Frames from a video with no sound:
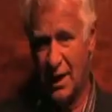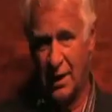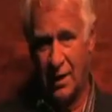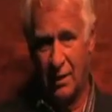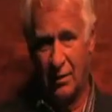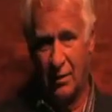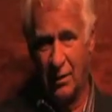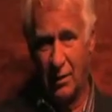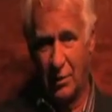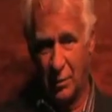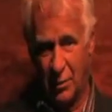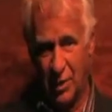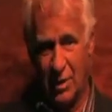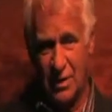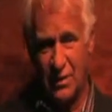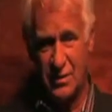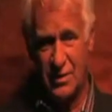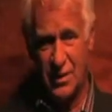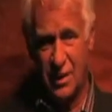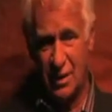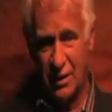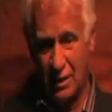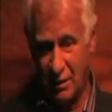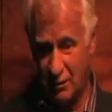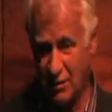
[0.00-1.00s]
that area because
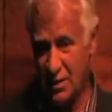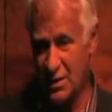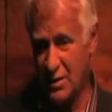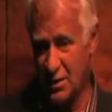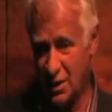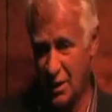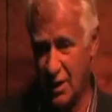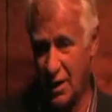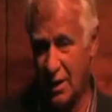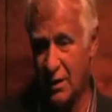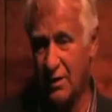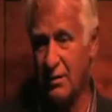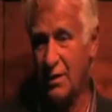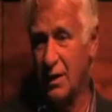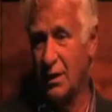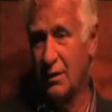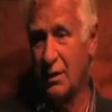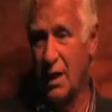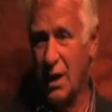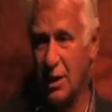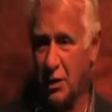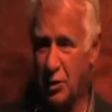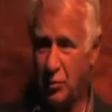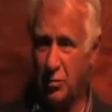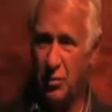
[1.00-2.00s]
they've never seen anything
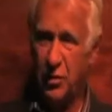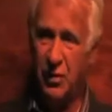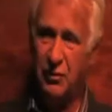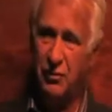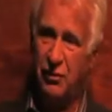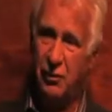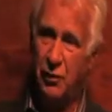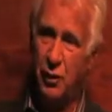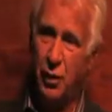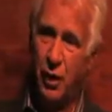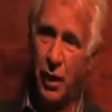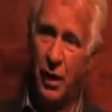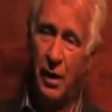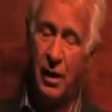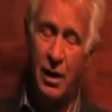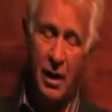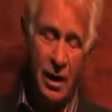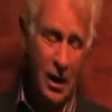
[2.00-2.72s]
like it before.